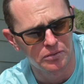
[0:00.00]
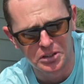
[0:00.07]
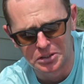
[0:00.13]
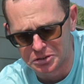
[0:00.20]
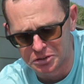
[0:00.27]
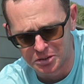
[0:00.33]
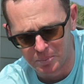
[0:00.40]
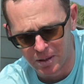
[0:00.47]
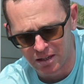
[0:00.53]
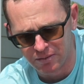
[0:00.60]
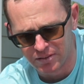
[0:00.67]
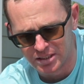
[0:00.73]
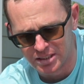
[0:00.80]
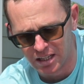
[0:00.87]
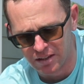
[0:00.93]
features and
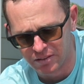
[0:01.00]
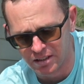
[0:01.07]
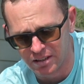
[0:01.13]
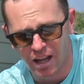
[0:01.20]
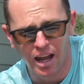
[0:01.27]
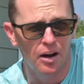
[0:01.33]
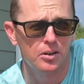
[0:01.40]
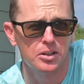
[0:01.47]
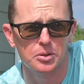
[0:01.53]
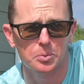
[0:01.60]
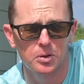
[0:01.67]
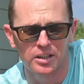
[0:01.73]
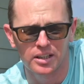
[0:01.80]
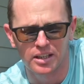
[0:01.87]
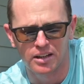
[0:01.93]
benefits of it, how it's
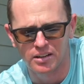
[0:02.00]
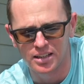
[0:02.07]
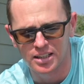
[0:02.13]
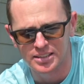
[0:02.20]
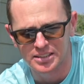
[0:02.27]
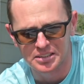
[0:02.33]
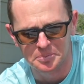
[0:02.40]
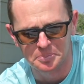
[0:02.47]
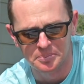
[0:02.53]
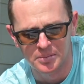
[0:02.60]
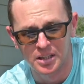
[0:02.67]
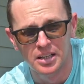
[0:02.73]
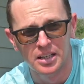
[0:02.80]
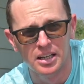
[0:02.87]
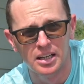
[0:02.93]
working out awesome.
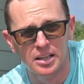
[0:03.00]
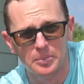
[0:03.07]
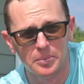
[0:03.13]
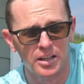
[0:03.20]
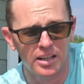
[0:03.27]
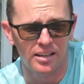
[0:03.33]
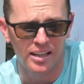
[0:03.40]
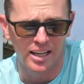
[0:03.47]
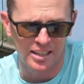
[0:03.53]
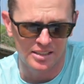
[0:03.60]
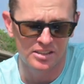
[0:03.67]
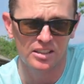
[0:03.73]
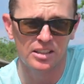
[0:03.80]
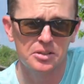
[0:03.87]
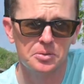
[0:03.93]
But
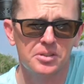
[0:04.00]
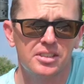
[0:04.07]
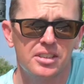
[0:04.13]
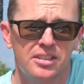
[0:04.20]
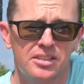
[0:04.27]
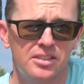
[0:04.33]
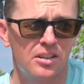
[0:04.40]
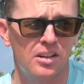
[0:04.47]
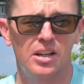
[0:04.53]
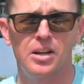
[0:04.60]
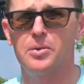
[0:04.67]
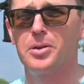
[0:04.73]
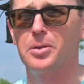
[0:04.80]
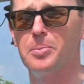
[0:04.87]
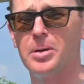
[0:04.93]
actually this one's going to start
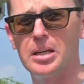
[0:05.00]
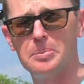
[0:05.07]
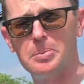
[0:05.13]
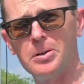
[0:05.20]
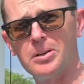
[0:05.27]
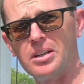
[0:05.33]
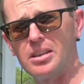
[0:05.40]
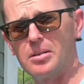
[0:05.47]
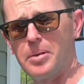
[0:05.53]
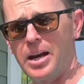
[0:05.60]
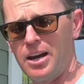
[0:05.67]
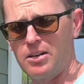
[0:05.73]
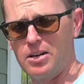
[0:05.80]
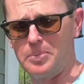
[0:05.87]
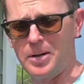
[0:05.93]
out with me putting the
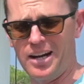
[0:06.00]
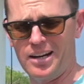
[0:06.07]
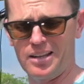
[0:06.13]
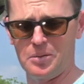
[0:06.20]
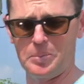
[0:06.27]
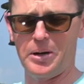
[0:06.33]
battery back in the